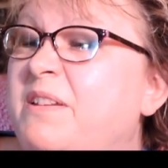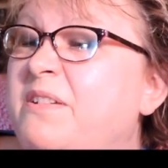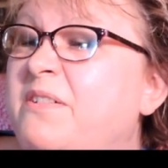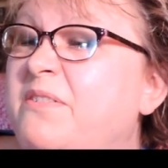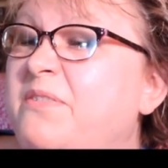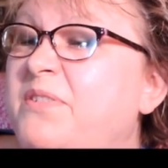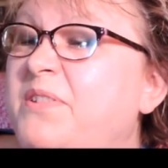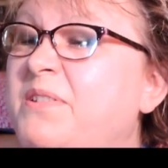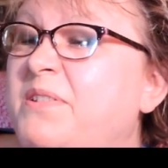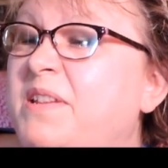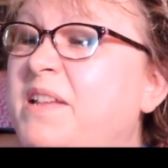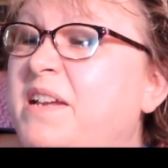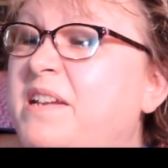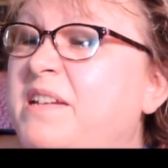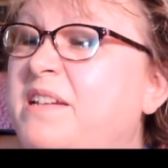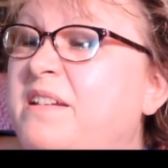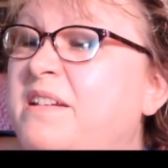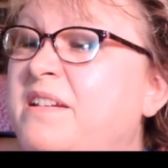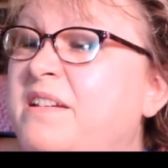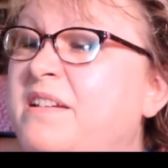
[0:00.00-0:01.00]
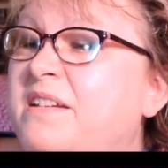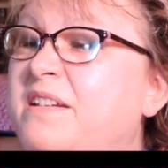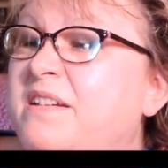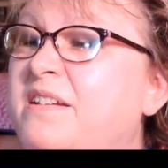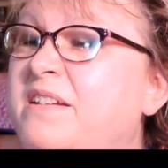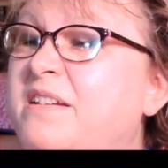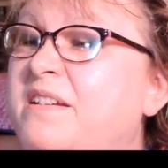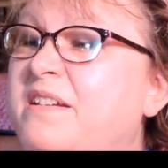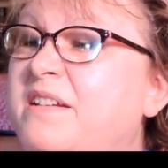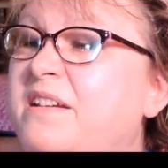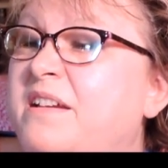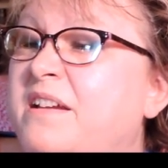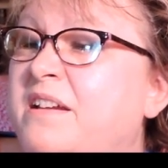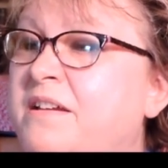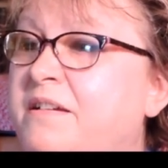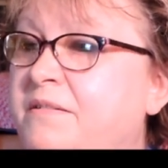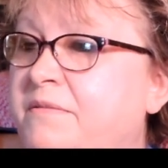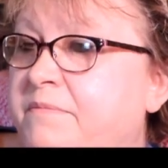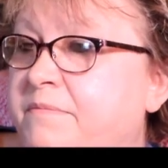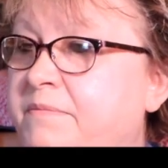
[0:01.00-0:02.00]
if you like
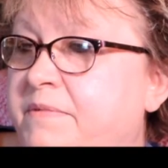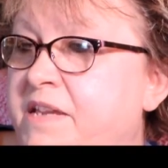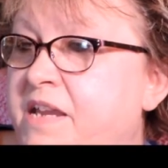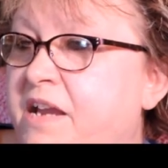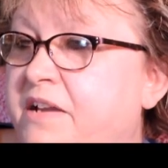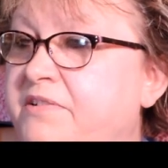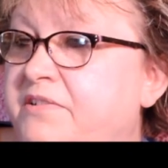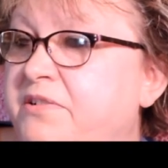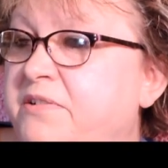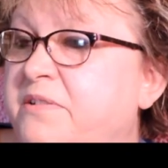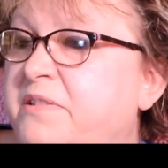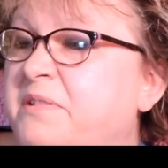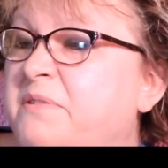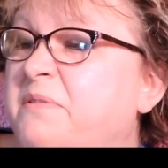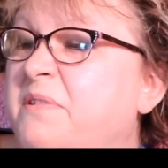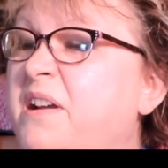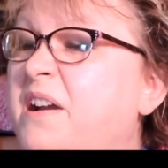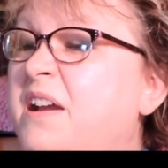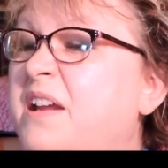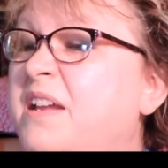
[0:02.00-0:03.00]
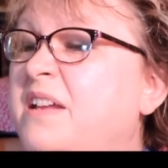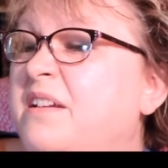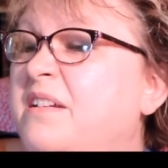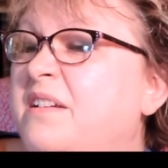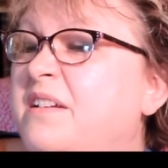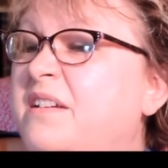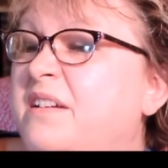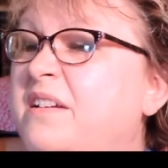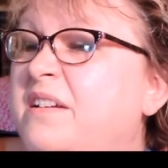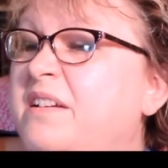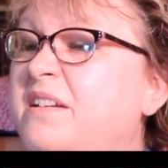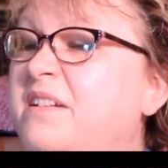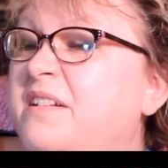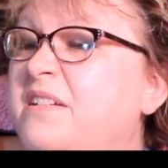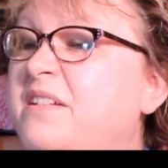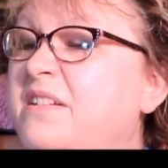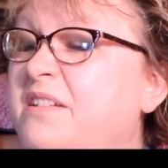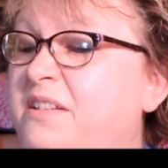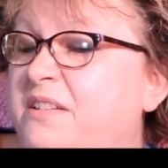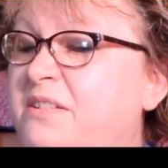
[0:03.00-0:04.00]
Catcher in the Rye,
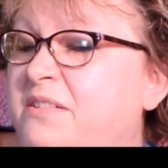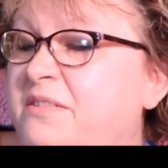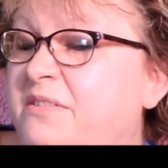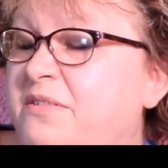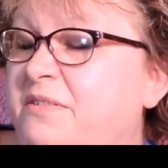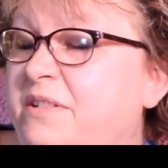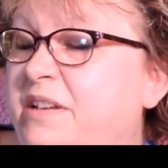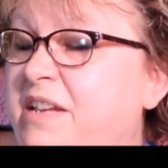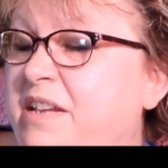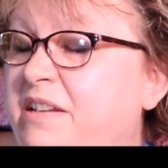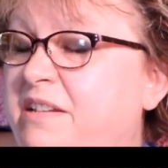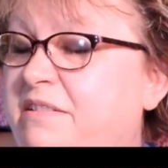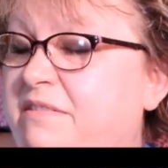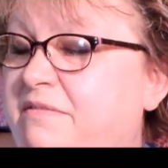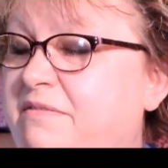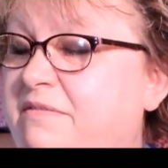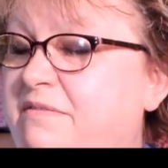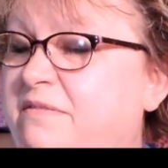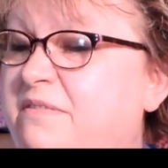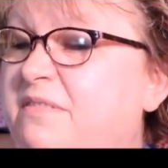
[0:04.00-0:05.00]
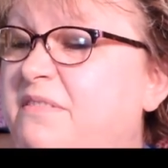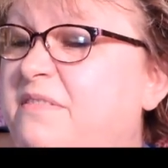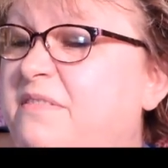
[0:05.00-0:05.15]
you can,